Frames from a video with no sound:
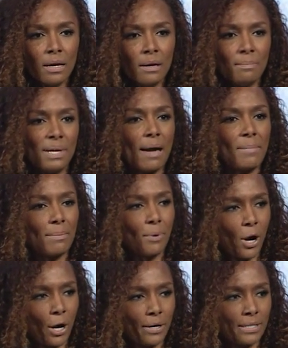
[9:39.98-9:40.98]
Becoming
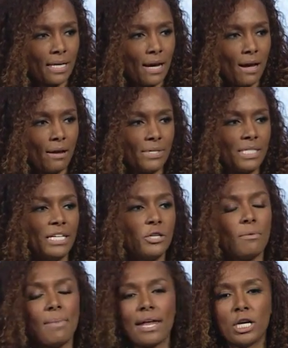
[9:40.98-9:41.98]
part of
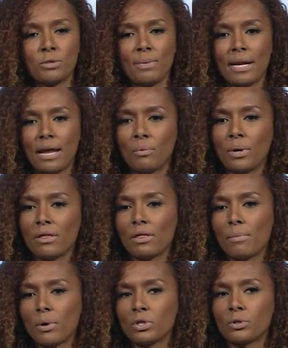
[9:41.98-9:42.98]
senior management at one of the
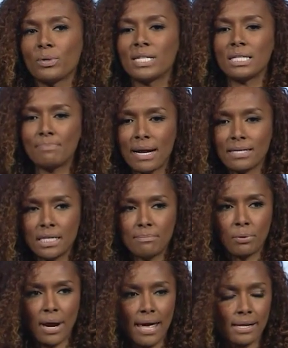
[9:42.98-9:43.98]
most respected
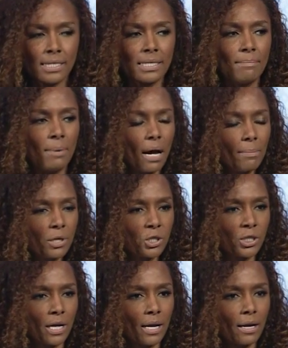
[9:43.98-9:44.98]
brands in
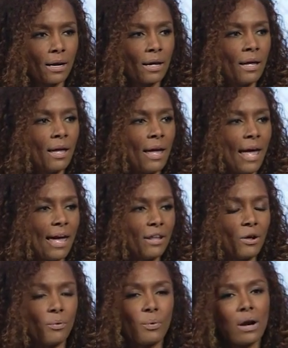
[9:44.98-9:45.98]
publishing.
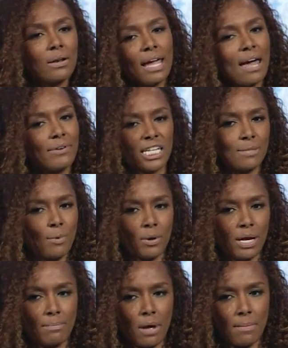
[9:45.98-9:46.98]
And rarely have I
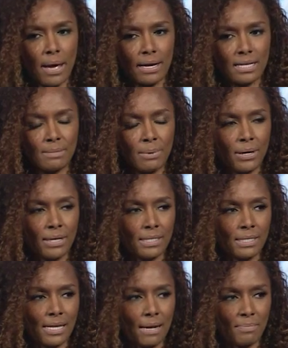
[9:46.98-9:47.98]
spoken about my
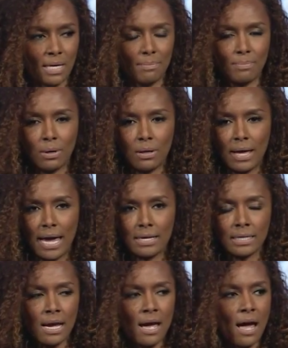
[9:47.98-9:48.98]
experiences at People, and
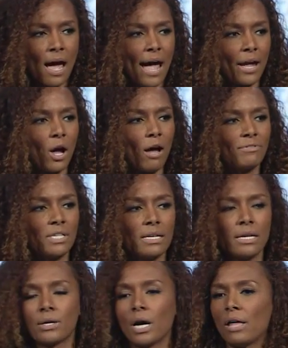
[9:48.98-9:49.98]
I often
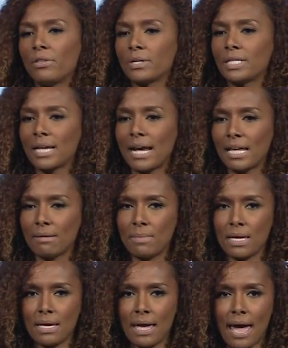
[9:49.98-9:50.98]
hear others citing
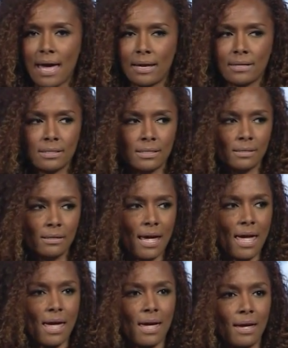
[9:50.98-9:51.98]
me as
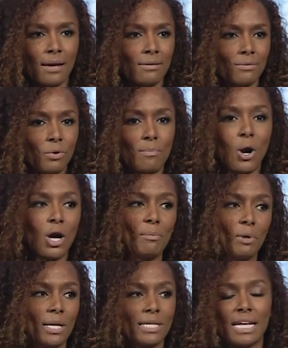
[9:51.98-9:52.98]
a
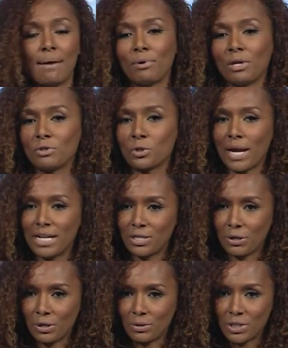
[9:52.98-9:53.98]
remarkable example of trans
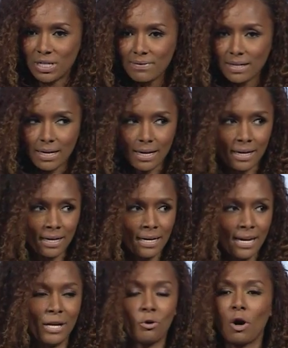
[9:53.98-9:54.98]
inclusivity
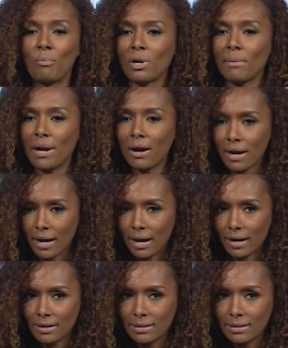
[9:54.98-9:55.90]
in corporate America.